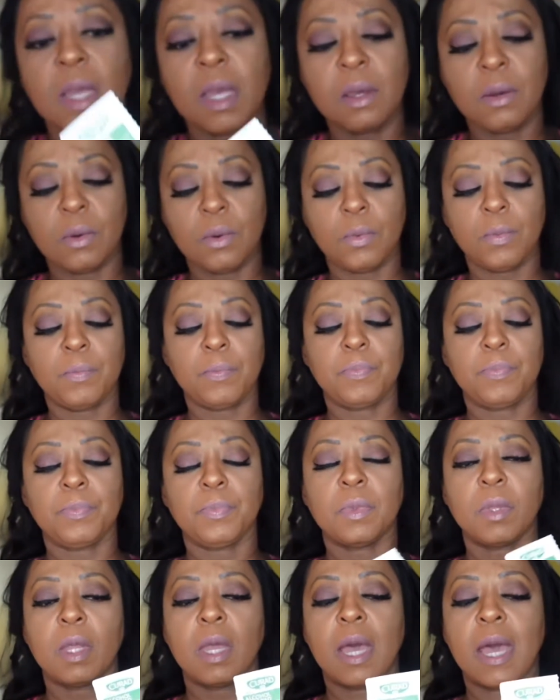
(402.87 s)
Anywho,
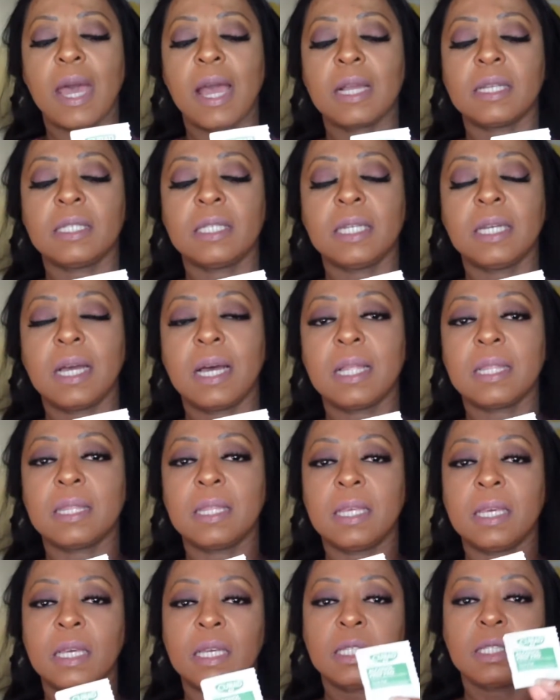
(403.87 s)
I actually got
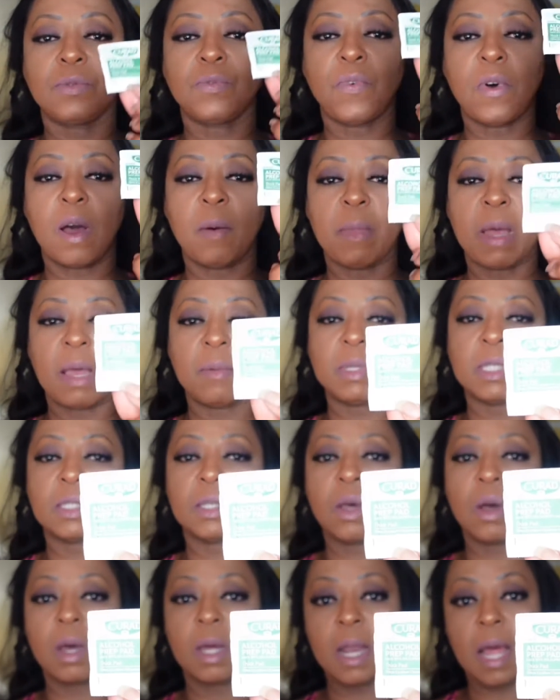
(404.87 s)
these from
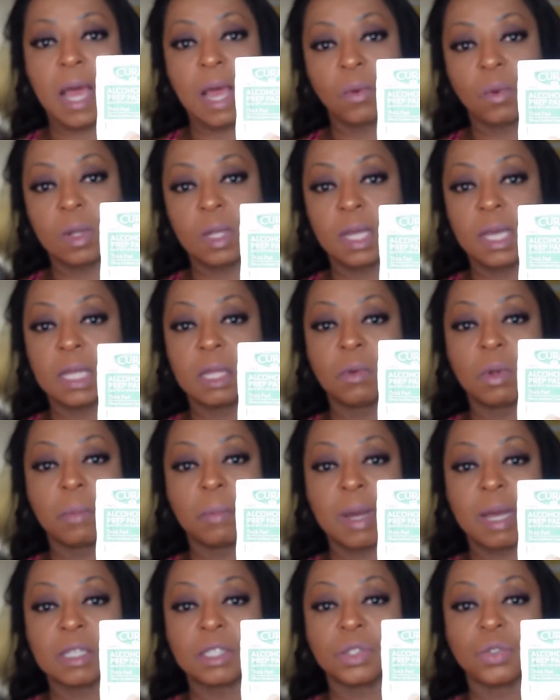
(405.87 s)
Amazon. I will leave them in
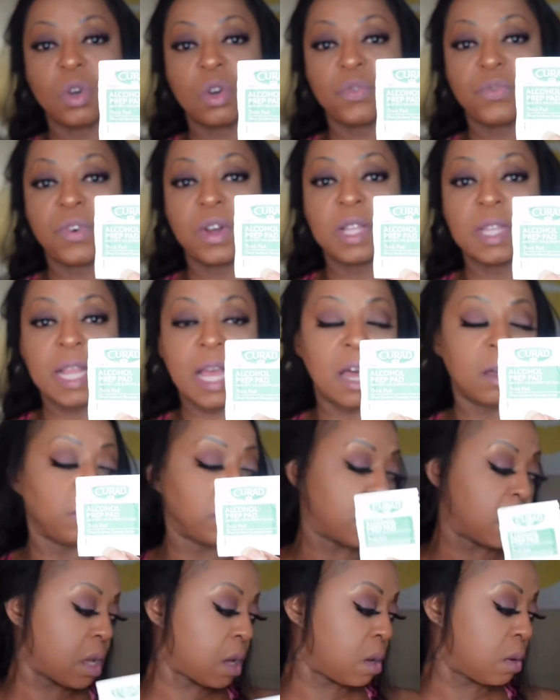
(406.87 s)
my storefront down
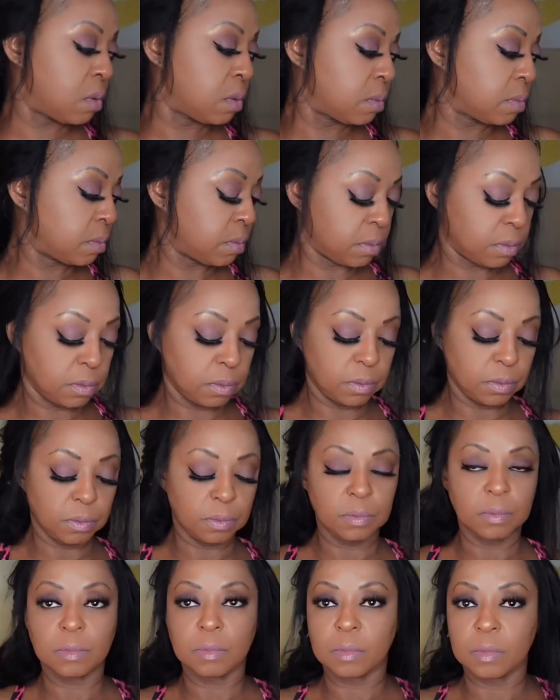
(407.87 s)
below.
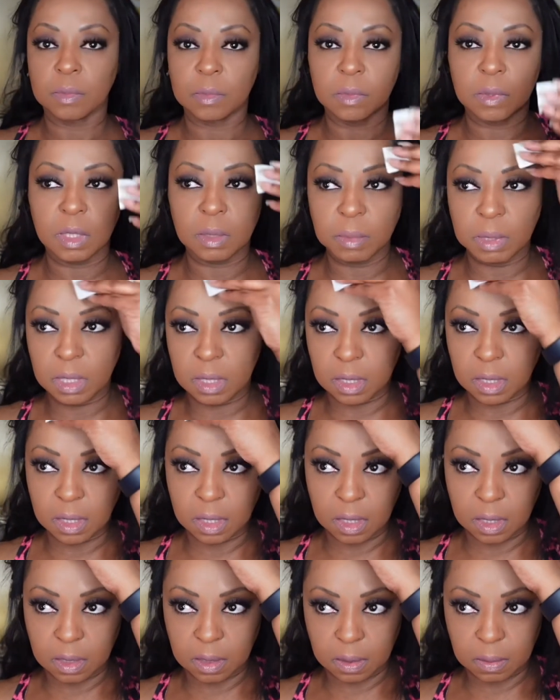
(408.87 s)
Let me
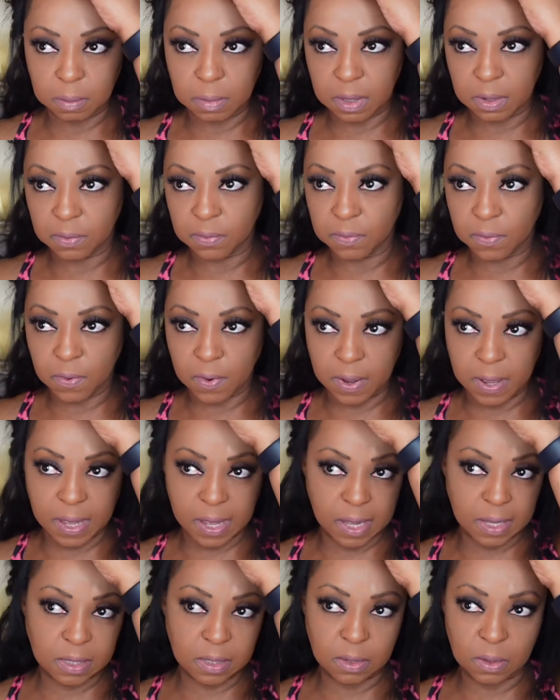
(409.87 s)
clean my
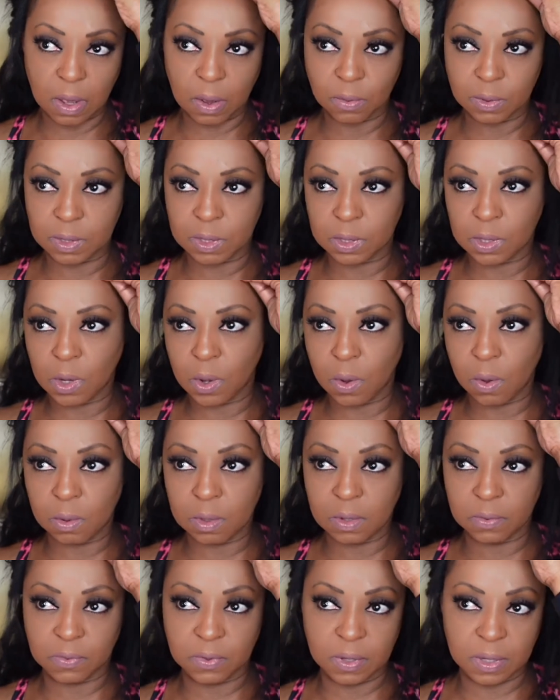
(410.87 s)
forehead. I was told
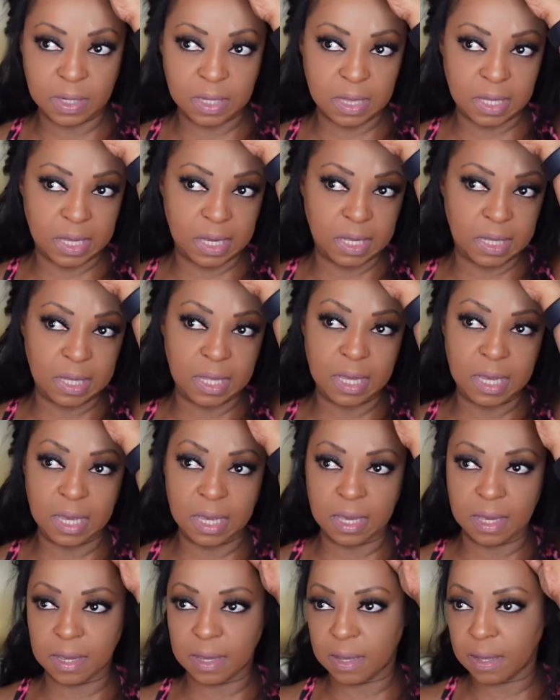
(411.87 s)
if you clean
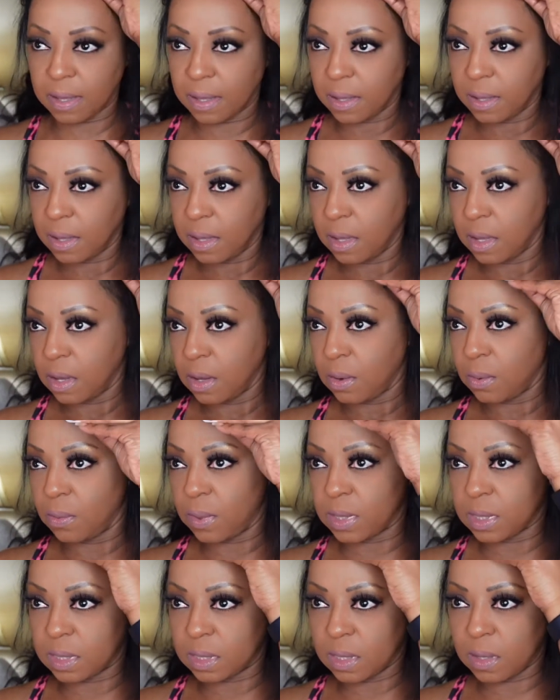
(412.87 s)
here
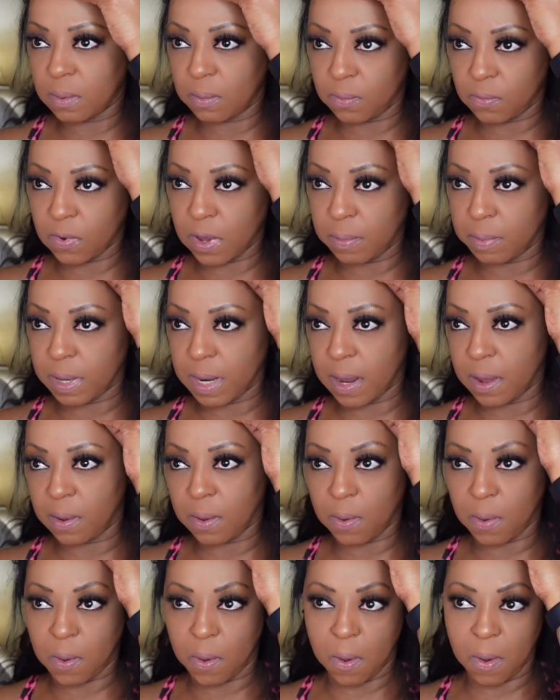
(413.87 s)
with some rubbing
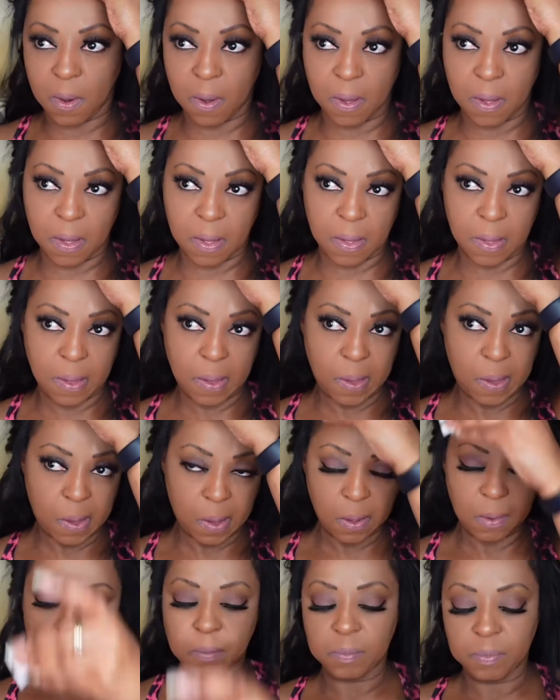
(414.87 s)
alcohol,
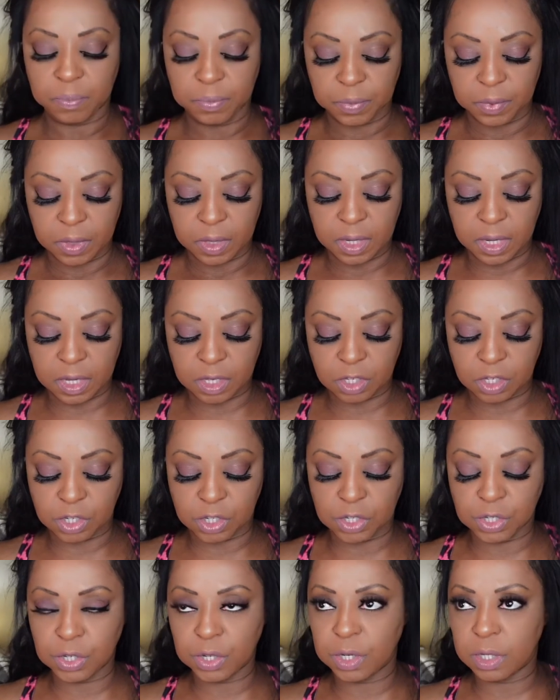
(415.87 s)
it
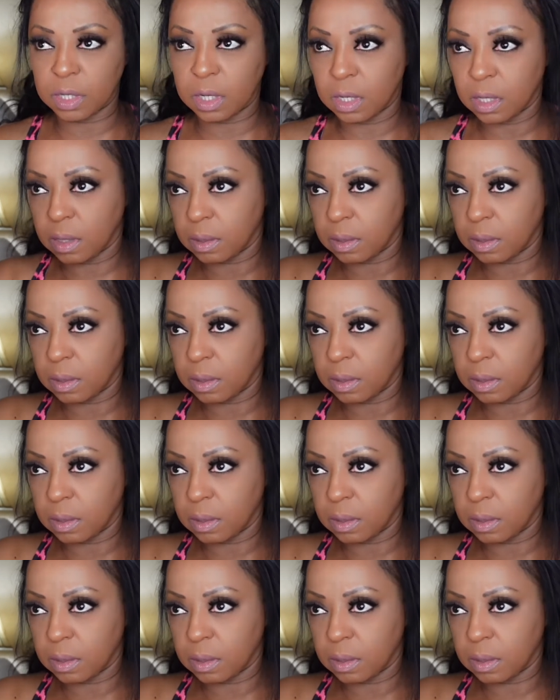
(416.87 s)
should